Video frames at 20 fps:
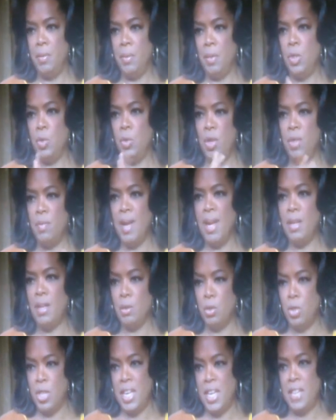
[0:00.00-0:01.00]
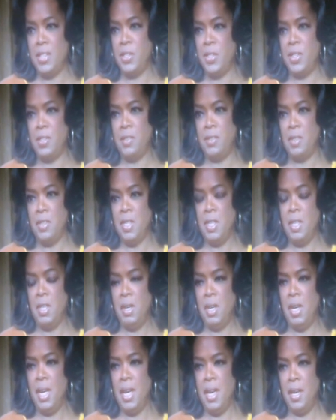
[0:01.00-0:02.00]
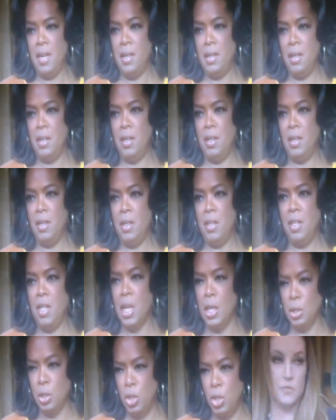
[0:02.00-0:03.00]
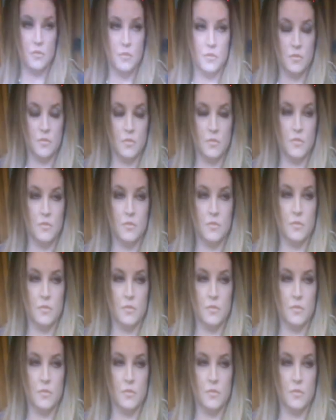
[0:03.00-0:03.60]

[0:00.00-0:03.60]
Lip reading: between Michael Jackson and young children.